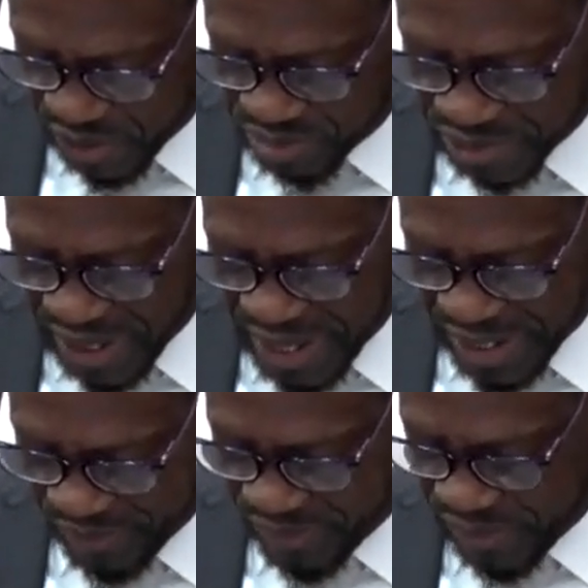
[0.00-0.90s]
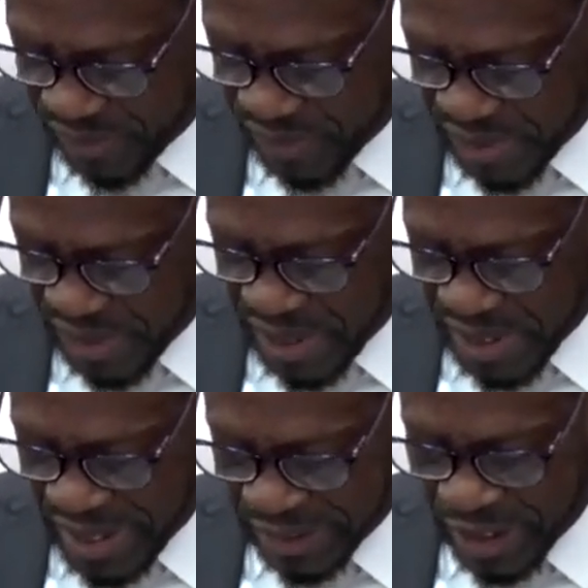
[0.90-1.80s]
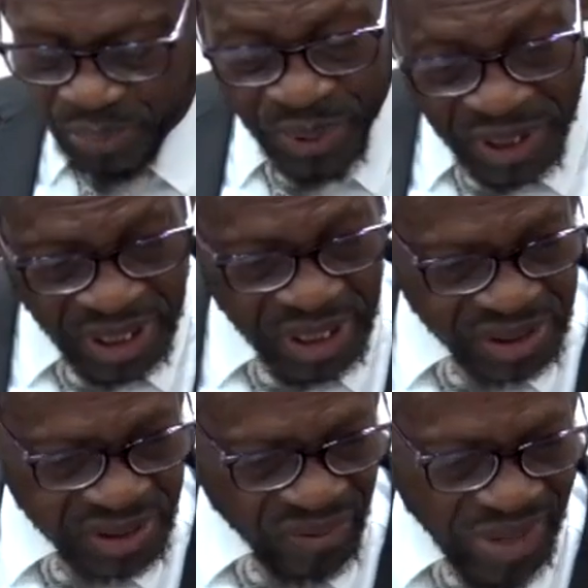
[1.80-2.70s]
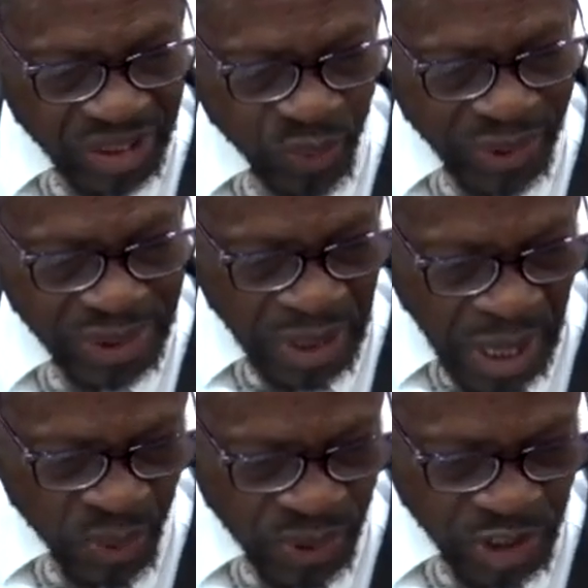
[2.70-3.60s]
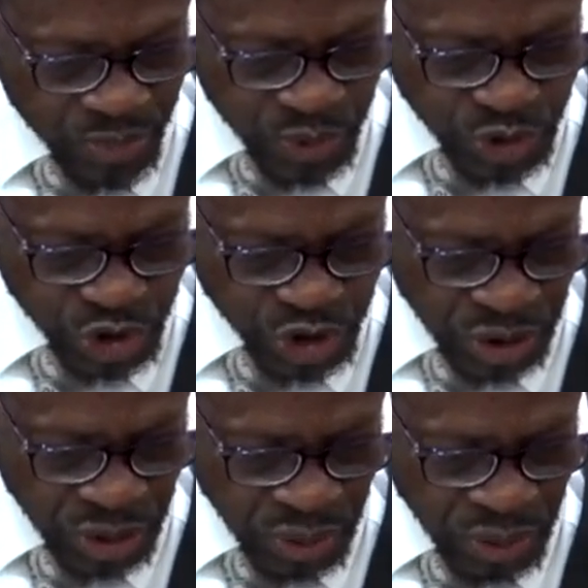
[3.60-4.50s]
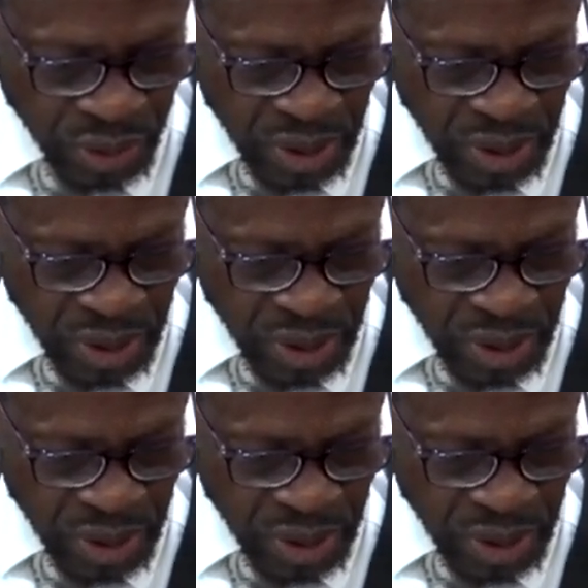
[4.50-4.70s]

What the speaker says: some time. And I'm pleased that we are now in a position,